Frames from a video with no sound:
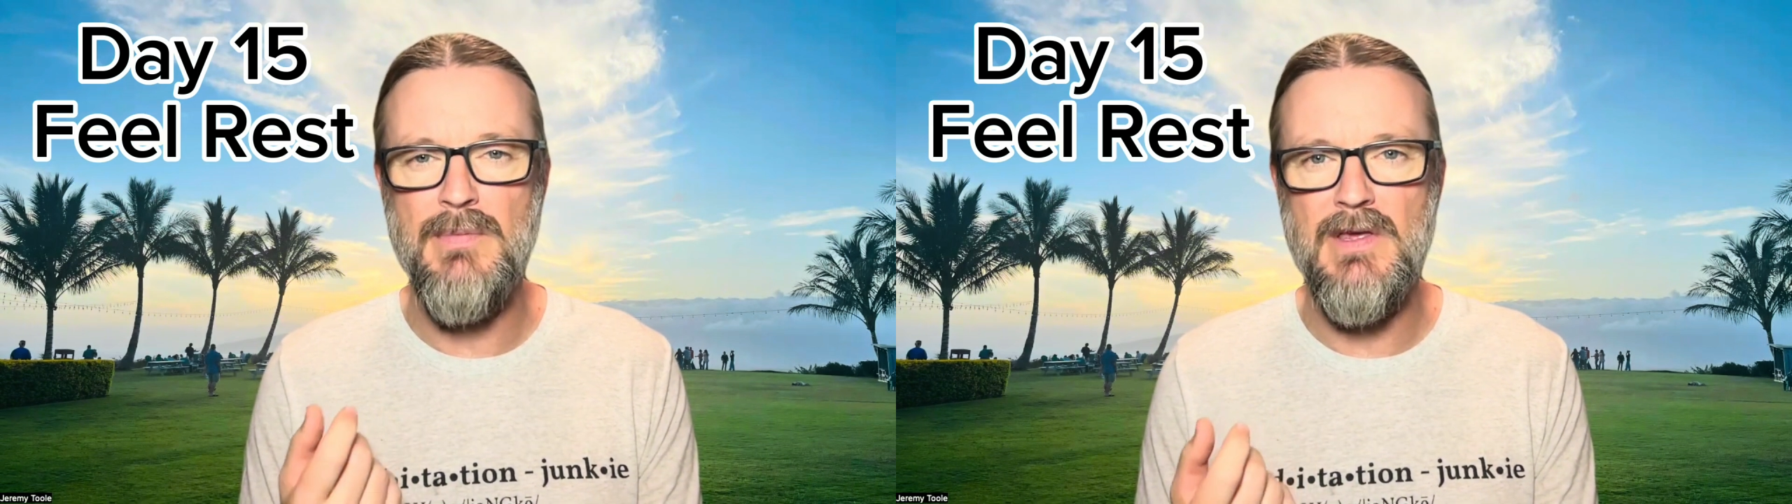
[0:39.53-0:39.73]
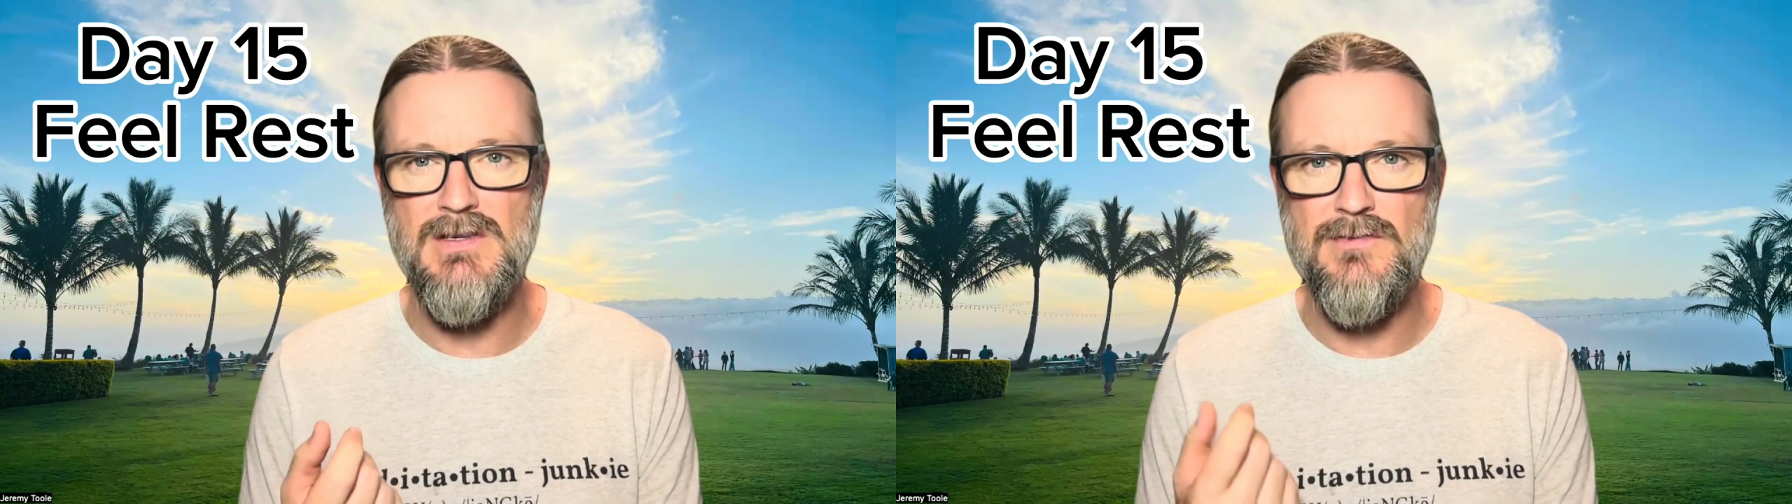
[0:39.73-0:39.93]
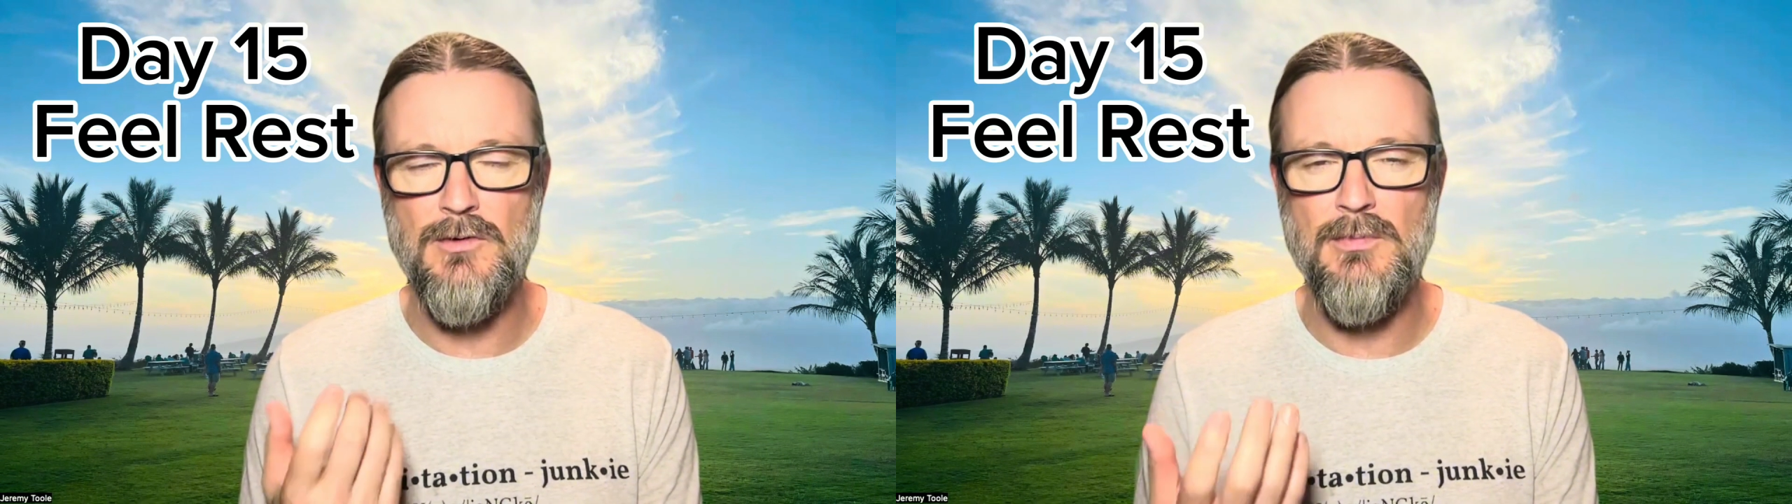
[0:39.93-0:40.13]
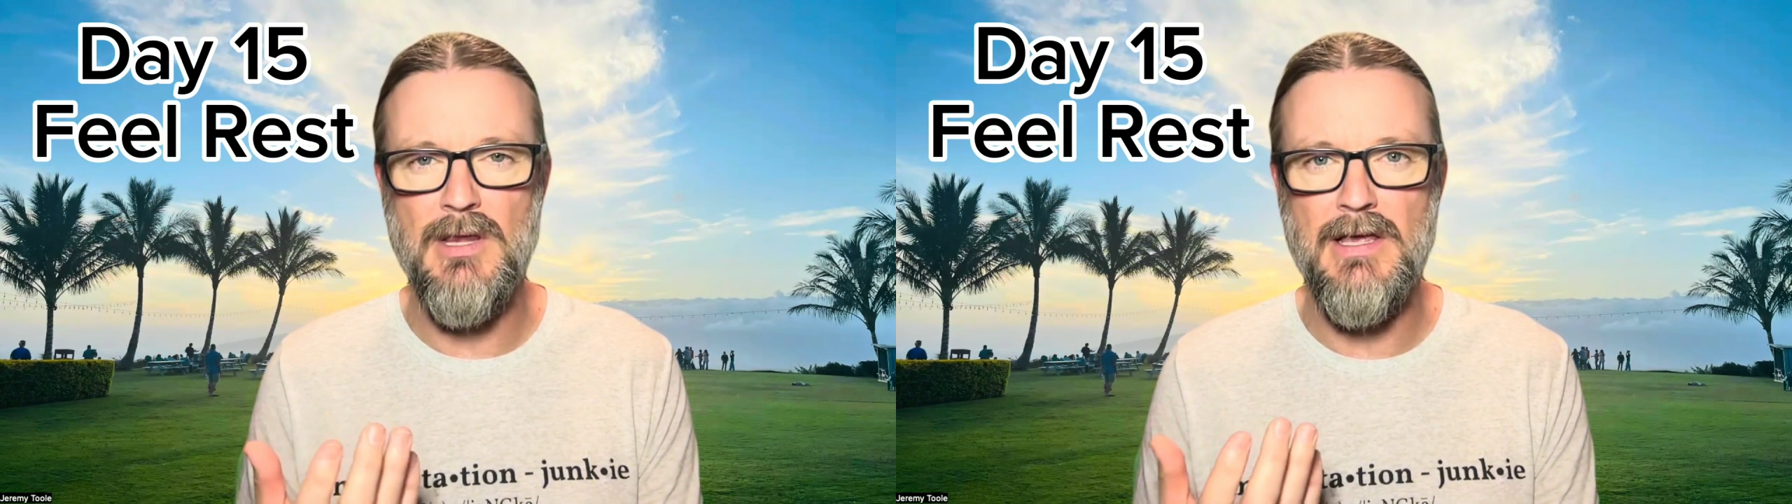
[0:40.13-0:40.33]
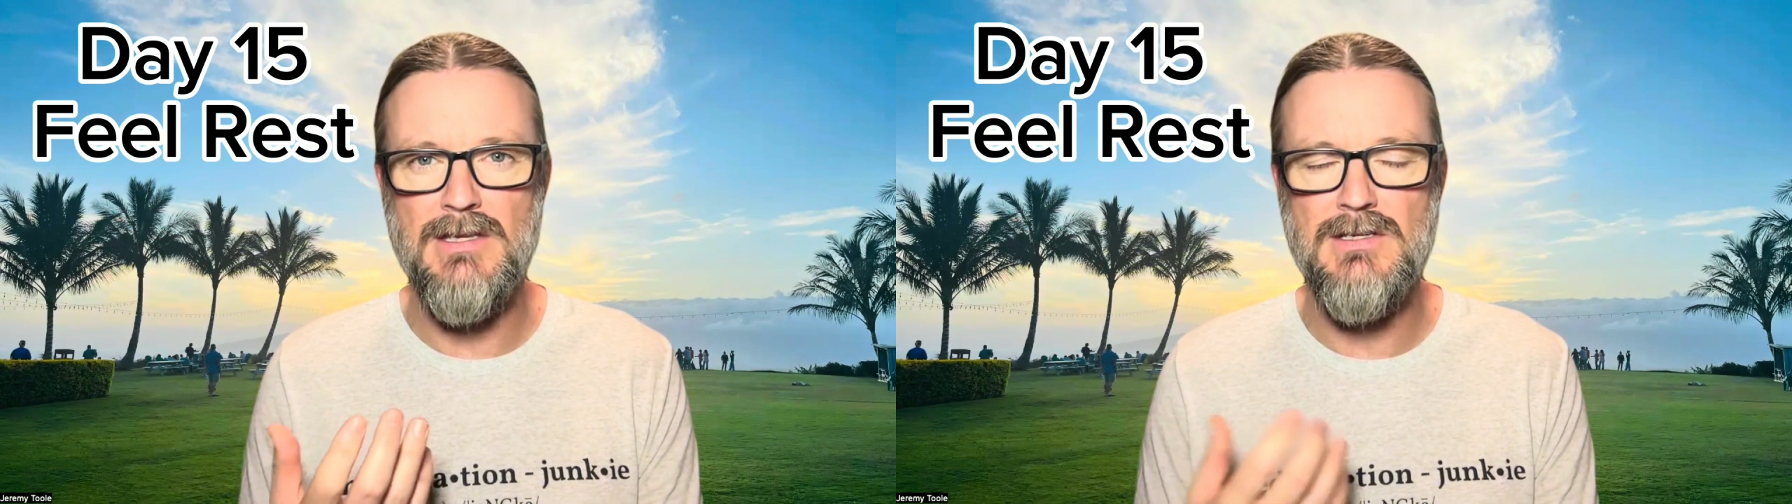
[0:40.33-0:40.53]
peaceful
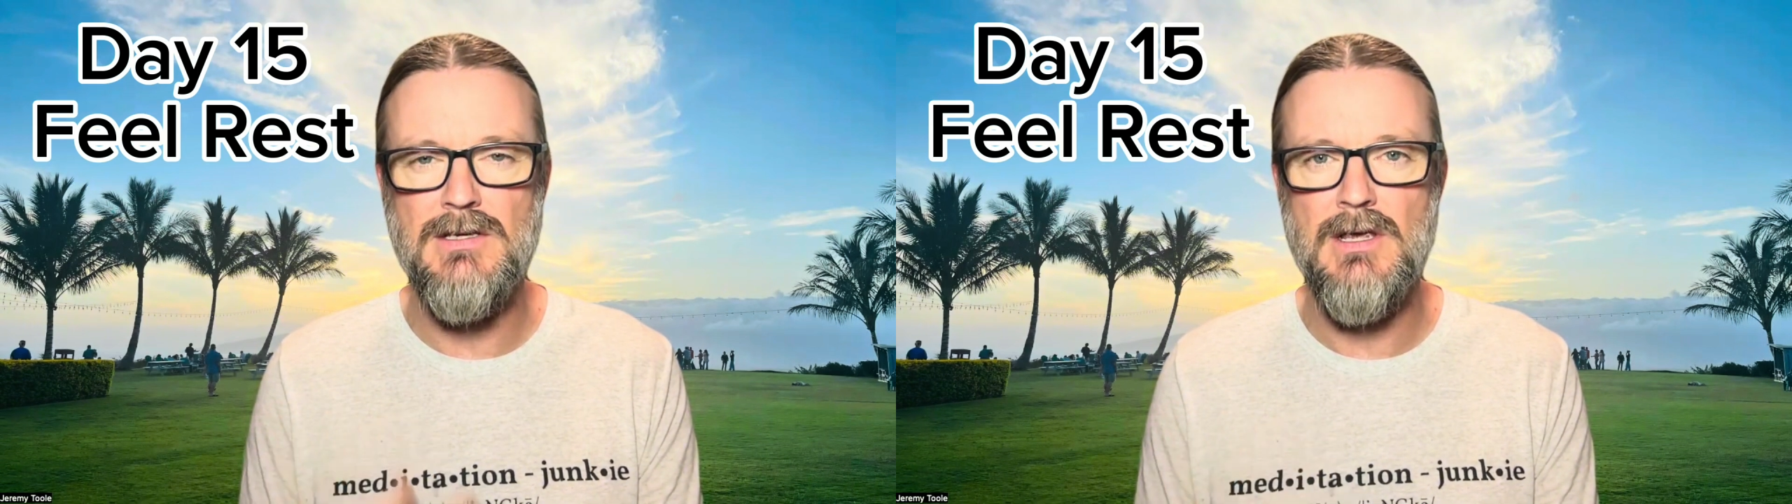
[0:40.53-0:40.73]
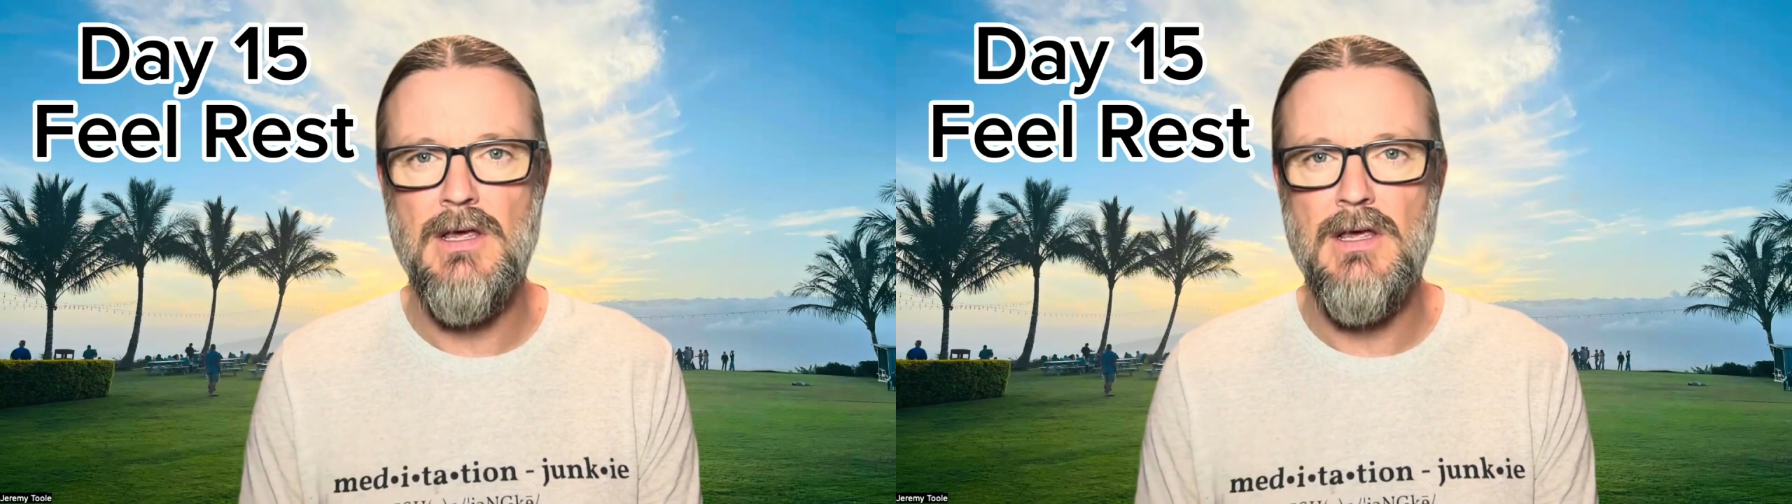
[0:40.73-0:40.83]
place